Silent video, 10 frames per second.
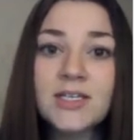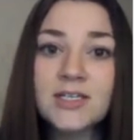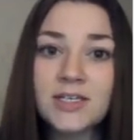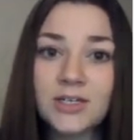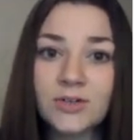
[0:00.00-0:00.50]

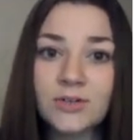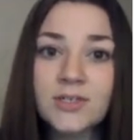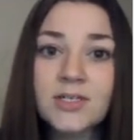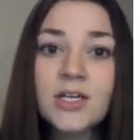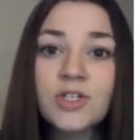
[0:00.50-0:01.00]

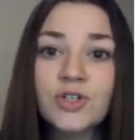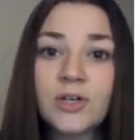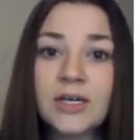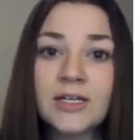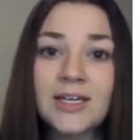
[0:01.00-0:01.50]
skills,
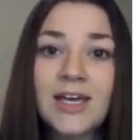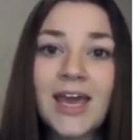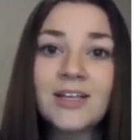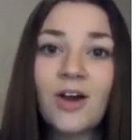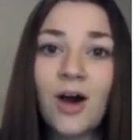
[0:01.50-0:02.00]
training,
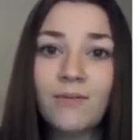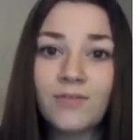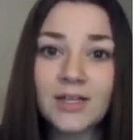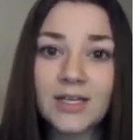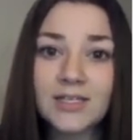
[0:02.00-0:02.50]
and
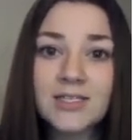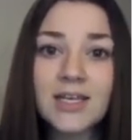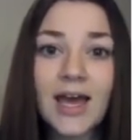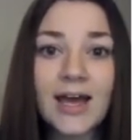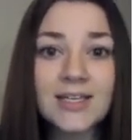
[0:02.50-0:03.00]
confidence
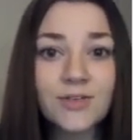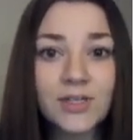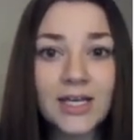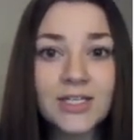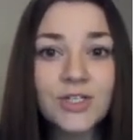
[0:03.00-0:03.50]
as it
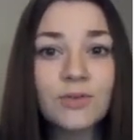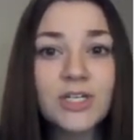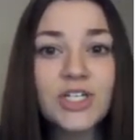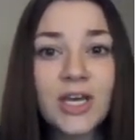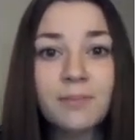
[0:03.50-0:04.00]
relates to
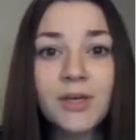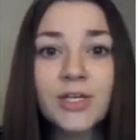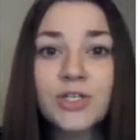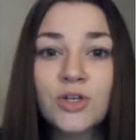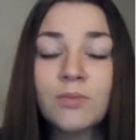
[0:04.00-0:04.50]
reshaping
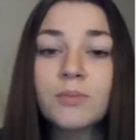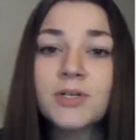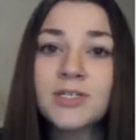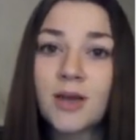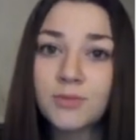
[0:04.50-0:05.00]
consumer
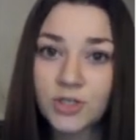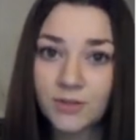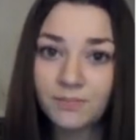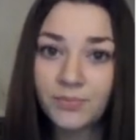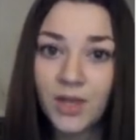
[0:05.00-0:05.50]
perception.